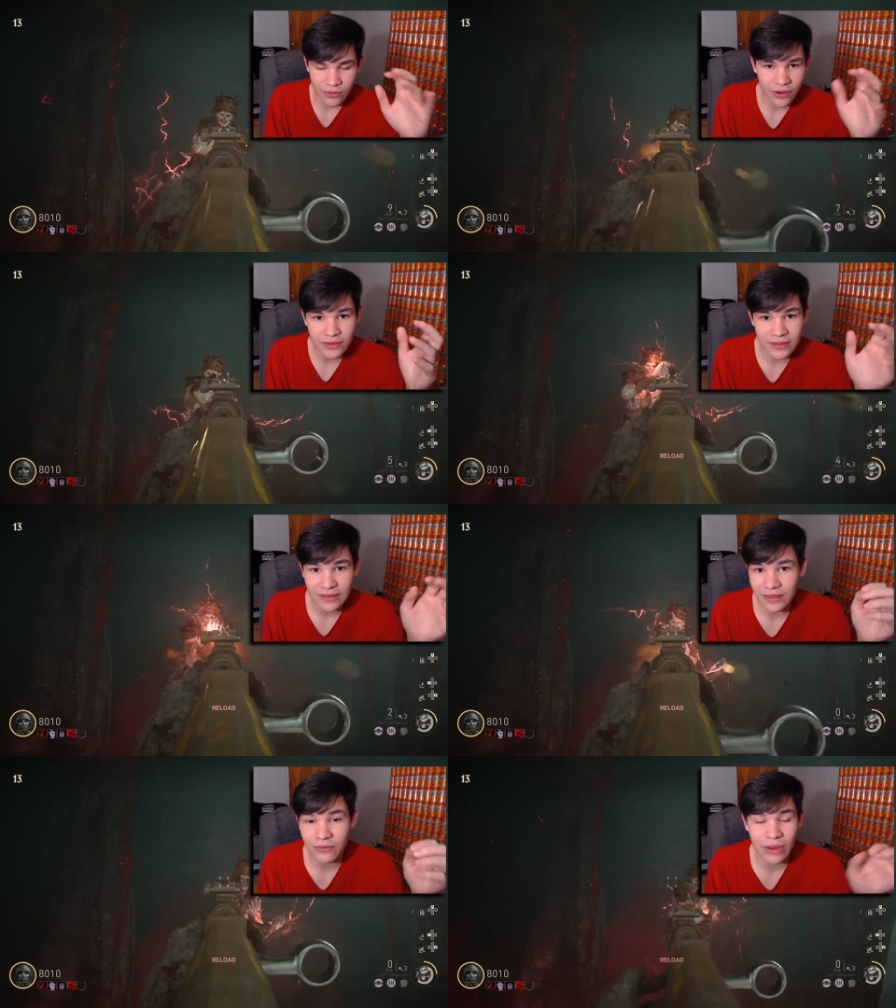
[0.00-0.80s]

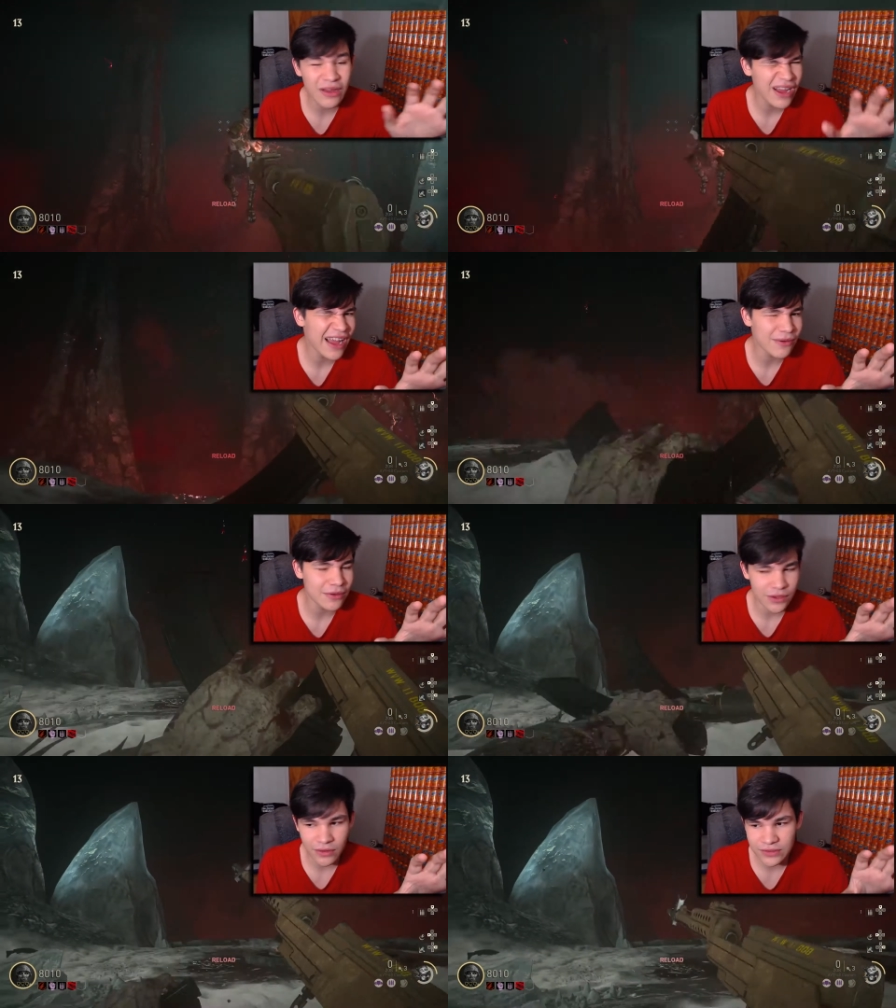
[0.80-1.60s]
regardless, the high
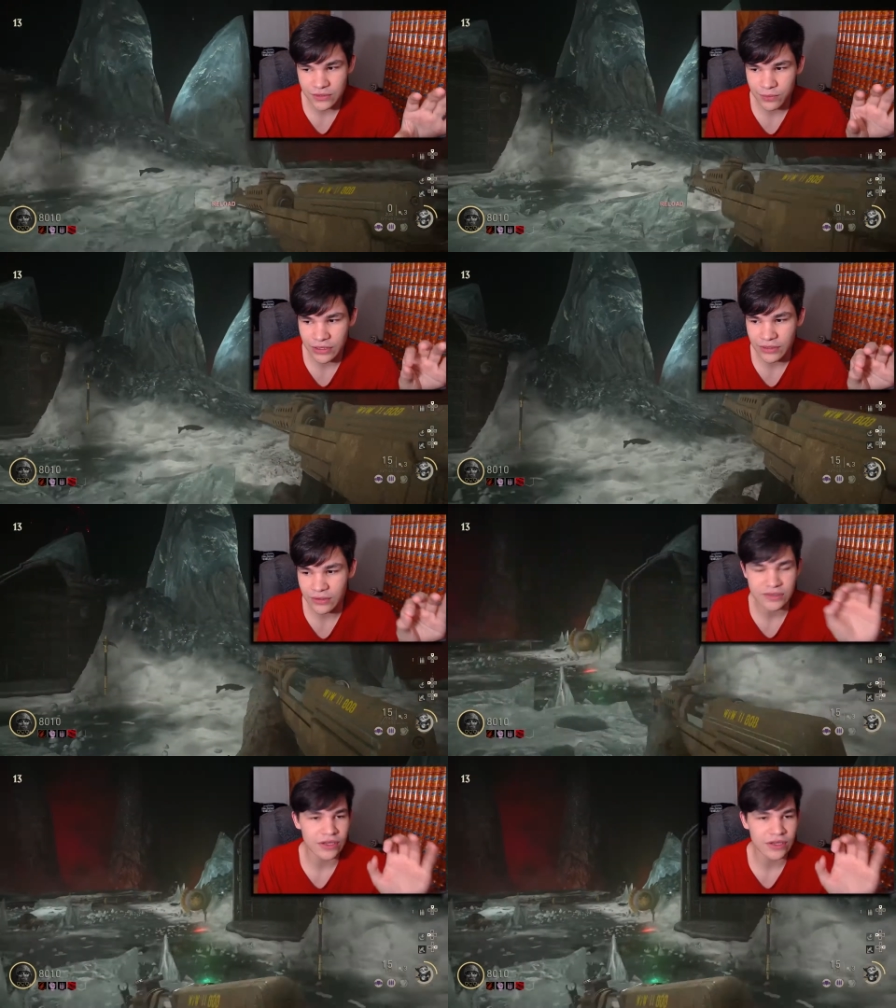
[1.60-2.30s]
rounds are also pretty good.